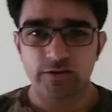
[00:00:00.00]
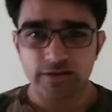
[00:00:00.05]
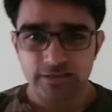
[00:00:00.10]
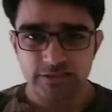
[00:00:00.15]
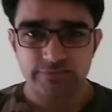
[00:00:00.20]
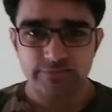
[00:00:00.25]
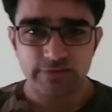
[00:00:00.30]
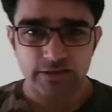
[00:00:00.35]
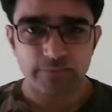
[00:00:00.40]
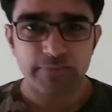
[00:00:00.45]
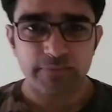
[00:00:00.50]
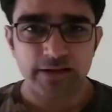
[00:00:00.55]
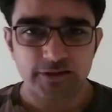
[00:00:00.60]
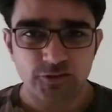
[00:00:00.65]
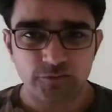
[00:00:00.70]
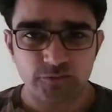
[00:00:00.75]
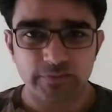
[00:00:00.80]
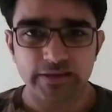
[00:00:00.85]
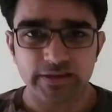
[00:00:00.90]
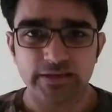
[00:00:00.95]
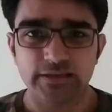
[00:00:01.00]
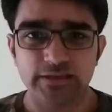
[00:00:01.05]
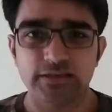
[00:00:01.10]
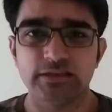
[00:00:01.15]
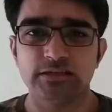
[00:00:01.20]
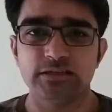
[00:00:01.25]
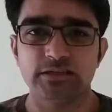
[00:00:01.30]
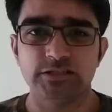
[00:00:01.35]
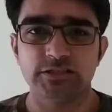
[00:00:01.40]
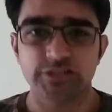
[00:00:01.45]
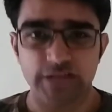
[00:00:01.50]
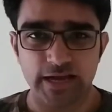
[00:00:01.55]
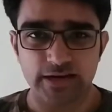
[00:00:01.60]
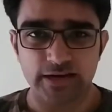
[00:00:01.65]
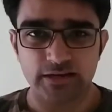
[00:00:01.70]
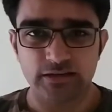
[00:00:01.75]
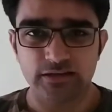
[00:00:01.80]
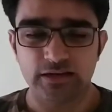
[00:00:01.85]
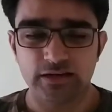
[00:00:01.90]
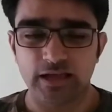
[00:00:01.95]
guys, welcome back to my
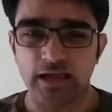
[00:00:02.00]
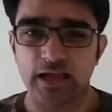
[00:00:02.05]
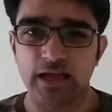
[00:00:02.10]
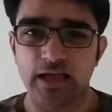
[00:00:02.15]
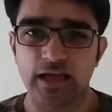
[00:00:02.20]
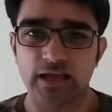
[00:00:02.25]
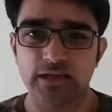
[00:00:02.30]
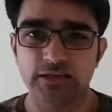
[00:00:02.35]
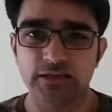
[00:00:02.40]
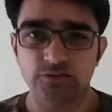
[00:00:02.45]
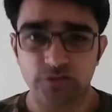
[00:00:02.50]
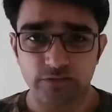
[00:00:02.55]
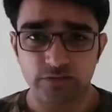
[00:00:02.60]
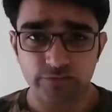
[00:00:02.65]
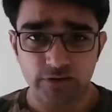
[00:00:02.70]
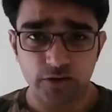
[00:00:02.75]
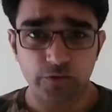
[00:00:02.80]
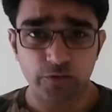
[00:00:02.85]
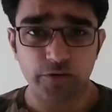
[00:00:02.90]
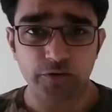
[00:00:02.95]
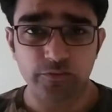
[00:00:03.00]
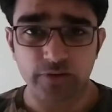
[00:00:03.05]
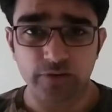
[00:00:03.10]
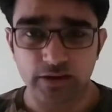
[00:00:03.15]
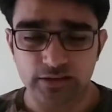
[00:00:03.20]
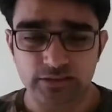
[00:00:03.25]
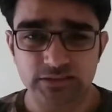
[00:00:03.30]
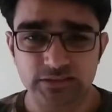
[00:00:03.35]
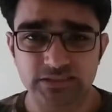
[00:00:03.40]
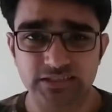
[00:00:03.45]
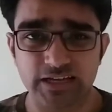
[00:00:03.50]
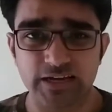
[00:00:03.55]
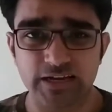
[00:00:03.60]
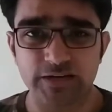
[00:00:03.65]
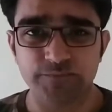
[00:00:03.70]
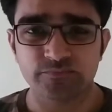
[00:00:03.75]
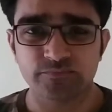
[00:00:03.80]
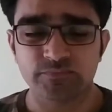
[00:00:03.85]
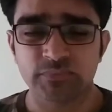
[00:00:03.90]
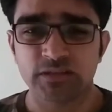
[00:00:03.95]
channel, and today we are going to understand
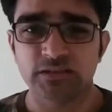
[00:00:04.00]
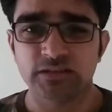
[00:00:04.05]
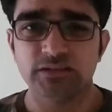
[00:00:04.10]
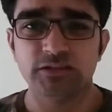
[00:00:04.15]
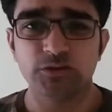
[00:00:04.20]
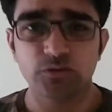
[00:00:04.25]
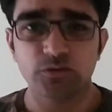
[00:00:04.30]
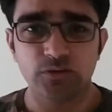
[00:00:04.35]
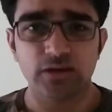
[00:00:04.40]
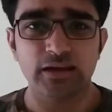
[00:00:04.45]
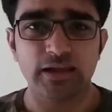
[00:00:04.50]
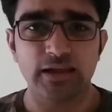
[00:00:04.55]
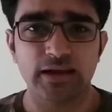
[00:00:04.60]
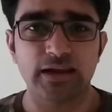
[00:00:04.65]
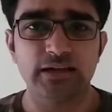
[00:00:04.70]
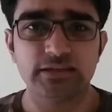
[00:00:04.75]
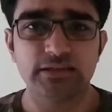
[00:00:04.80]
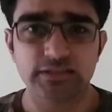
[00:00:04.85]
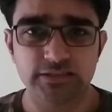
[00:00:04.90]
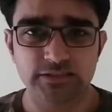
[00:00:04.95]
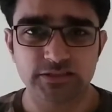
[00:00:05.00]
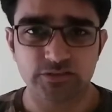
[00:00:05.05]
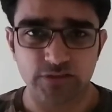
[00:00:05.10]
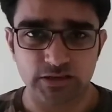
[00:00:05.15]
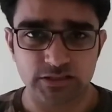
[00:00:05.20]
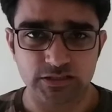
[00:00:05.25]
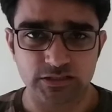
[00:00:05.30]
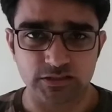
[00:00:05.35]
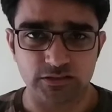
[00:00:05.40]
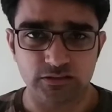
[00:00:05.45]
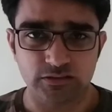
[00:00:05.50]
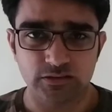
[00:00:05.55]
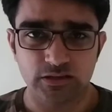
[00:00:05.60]
the Google Analytics structure.